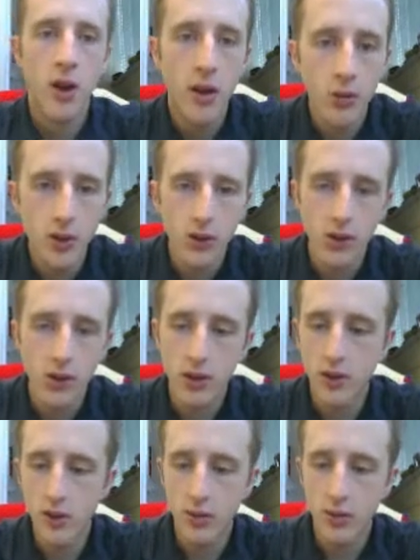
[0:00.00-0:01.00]
With the
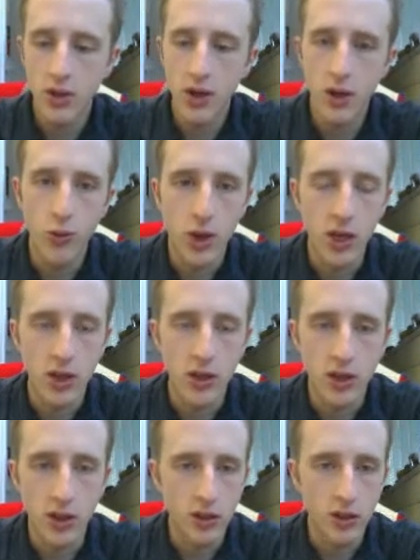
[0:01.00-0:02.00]
original image, we can
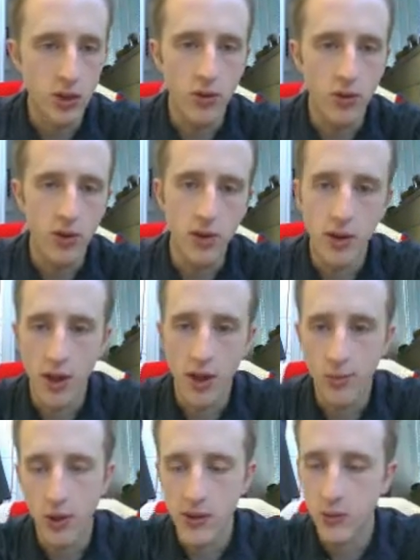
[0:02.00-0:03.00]
just go and delete
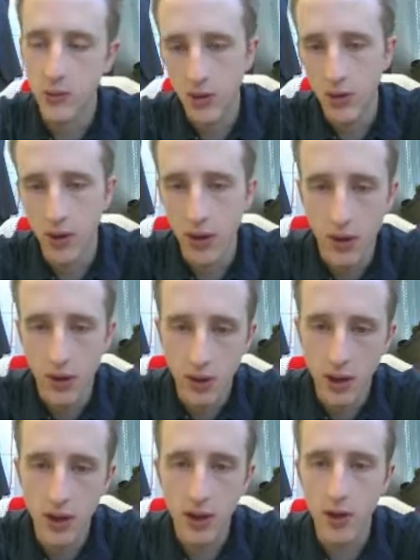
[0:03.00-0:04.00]
that because we do not
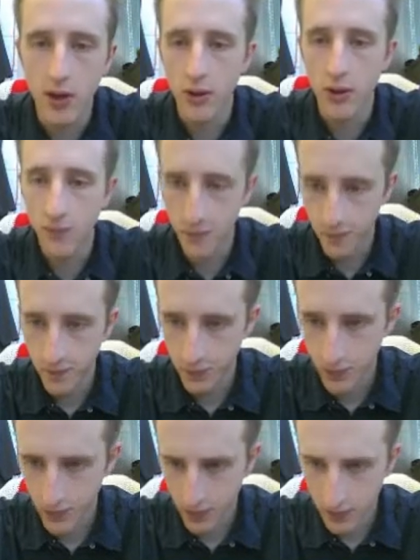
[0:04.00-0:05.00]
need that anymore.
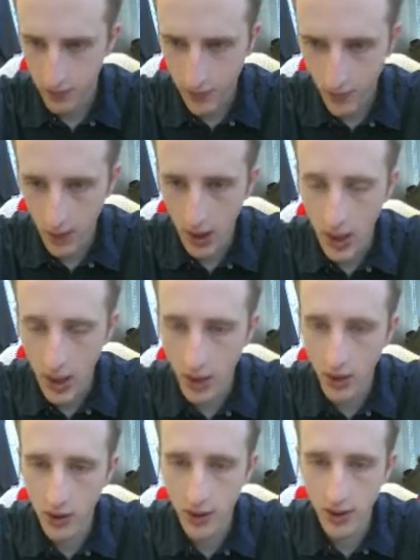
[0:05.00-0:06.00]
Now
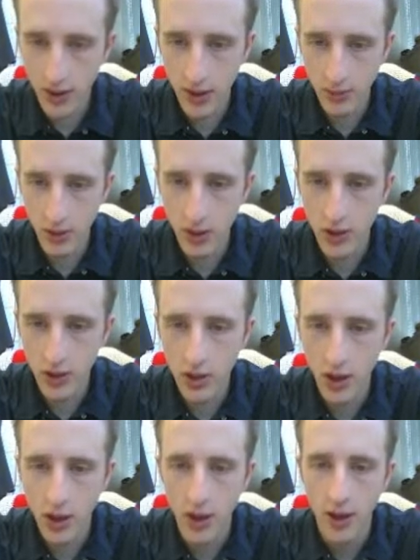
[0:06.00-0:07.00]
on this image,
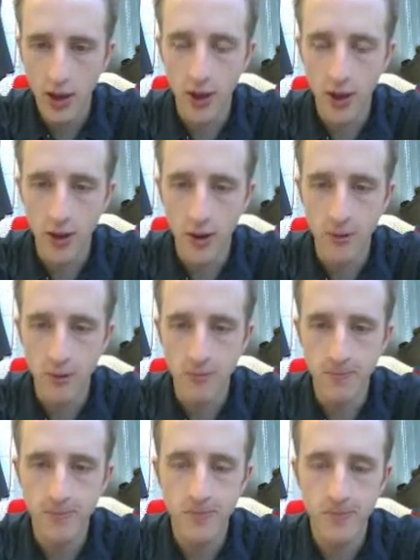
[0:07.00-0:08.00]

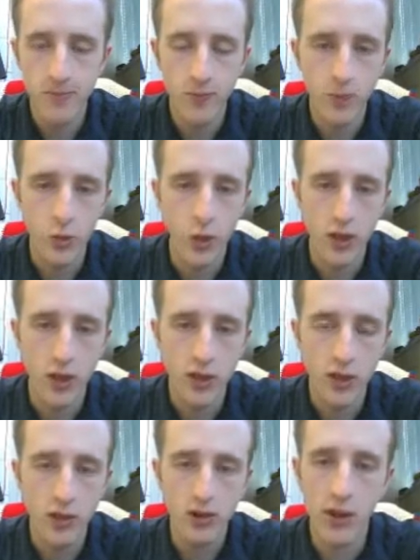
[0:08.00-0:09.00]
when it
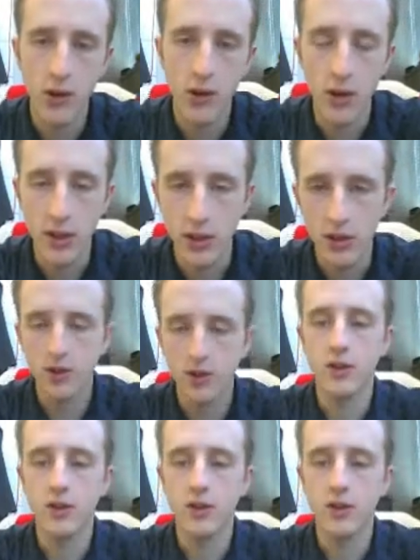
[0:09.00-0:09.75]
starts out, it's all